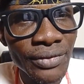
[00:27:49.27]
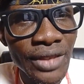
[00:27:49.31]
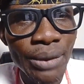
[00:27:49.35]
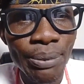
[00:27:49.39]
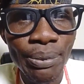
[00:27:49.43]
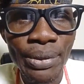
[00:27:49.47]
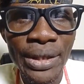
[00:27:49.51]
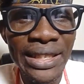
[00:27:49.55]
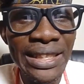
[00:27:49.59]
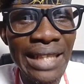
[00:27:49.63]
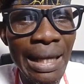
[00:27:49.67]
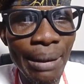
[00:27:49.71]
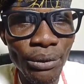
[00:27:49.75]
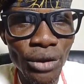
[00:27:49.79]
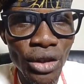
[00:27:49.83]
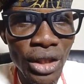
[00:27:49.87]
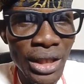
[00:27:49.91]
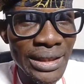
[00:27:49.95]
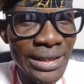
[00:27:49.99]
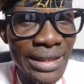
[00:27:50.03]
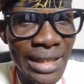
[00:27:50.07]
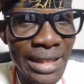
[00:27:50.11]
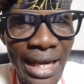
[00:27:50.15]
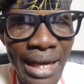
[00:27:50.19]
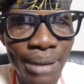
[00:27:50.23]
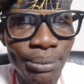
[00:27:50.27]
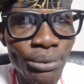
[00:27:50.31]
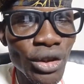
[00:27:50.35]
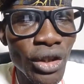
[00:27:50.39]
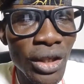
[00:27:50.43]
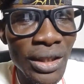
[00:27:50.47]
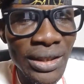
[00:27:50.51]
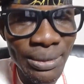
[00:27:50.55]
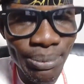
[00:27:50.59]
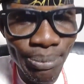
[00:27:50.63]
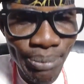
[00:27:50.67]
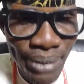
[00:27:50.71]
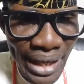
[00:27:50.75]
please, I'm
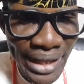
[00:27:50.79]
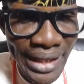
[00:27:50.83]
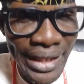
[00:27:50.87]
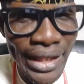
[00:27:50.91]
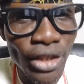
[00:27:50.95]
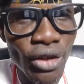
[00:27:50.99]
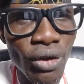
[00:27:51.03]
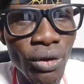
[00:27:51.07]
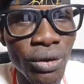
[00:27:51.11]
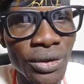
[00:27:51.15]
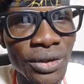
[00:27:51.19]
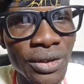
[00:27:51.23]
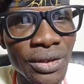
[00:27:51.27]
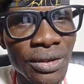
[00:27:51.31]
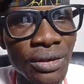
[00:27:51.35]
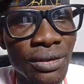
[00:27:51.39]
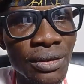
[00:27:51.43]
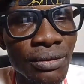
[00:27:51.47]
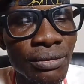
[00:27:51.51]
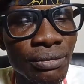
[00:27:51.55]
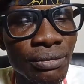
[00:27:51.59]
just begging us.